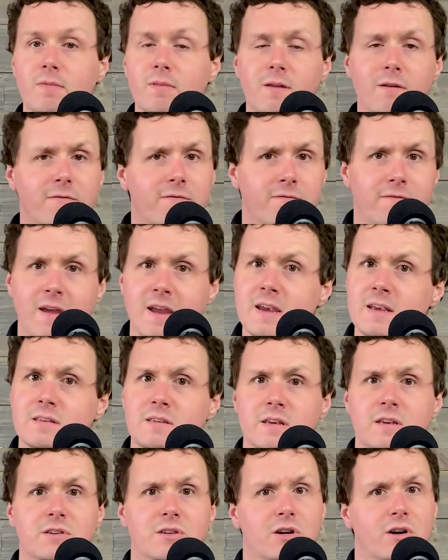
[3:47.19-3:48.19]

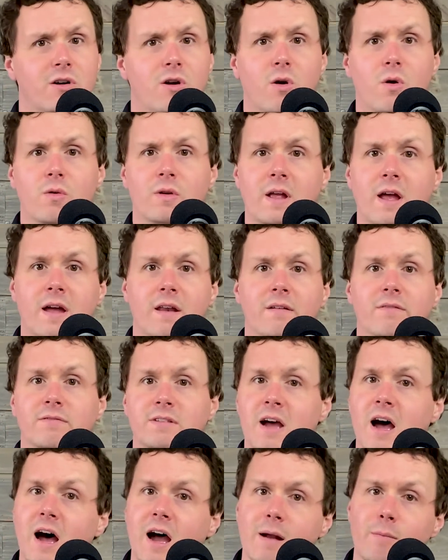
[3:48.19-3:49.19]
phases, your own kind of
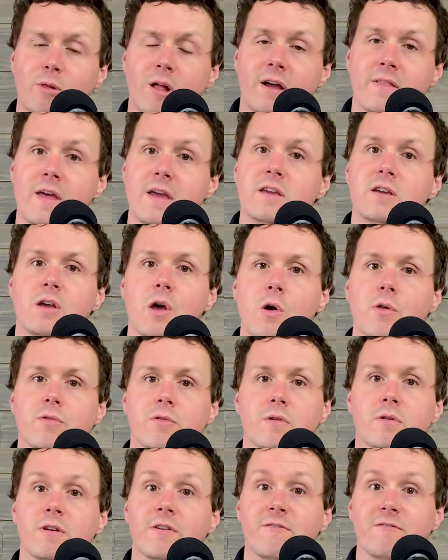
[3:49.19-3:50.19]
timeline that you go
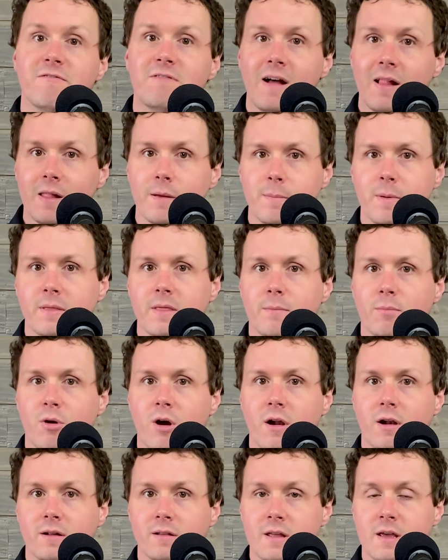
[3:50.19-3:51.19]
through in developing the
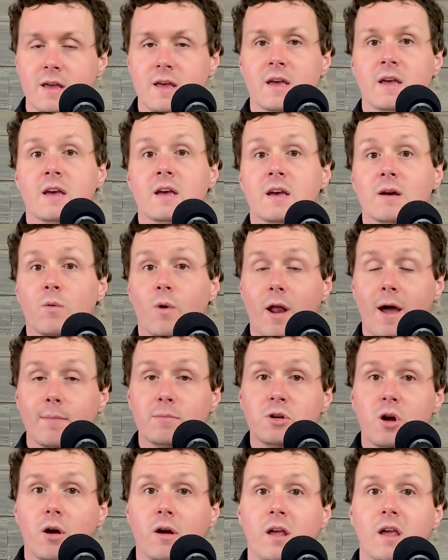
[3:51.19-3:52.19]
product. What I'm
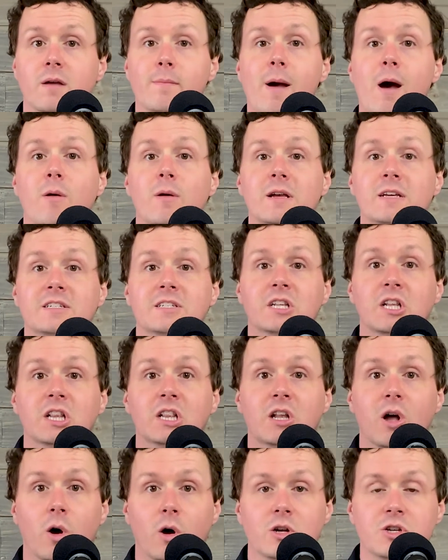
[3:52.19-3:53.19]
talking about is
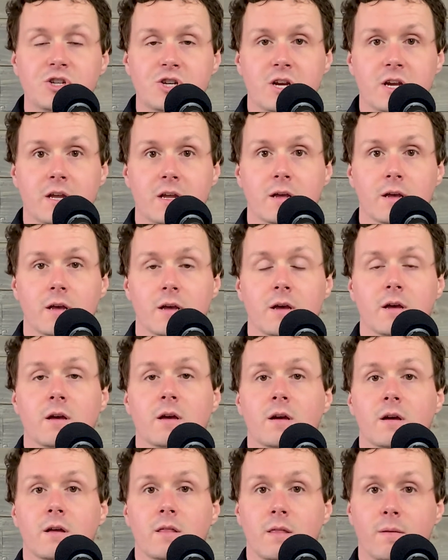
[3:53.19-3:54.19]
launching
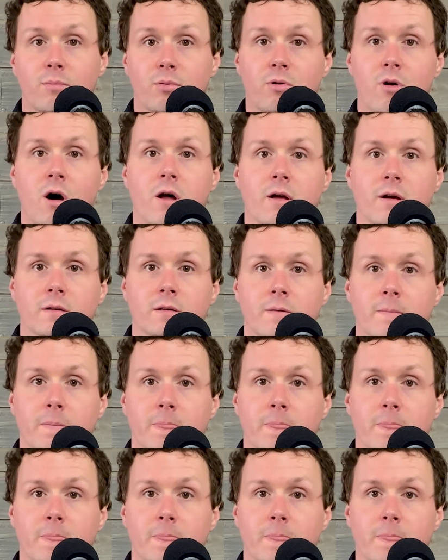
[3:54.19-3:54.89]
the product.